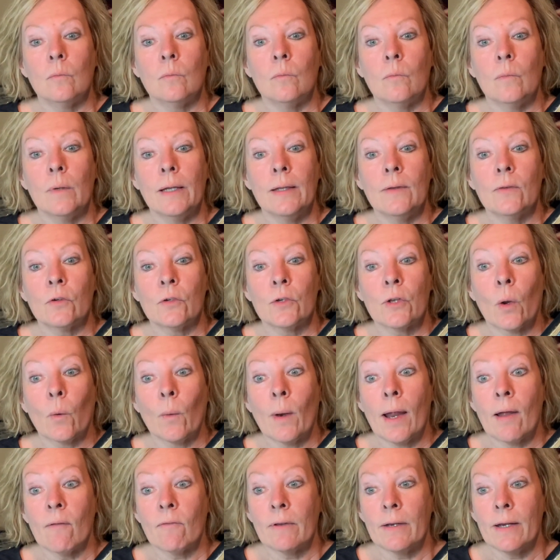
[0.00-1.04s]
either don't
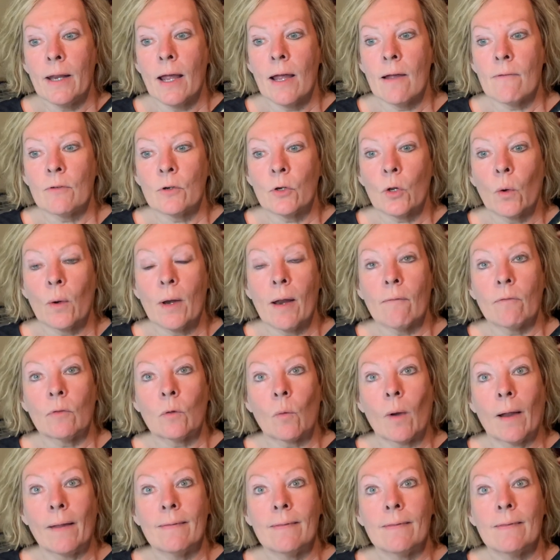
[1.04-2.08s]
have enough or don't have the
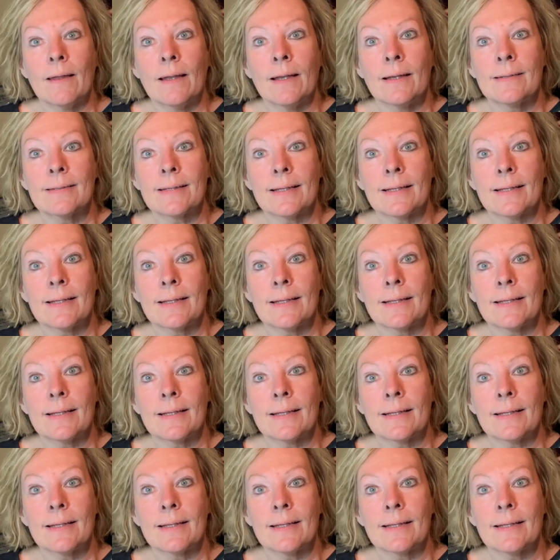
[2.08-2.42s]
right things,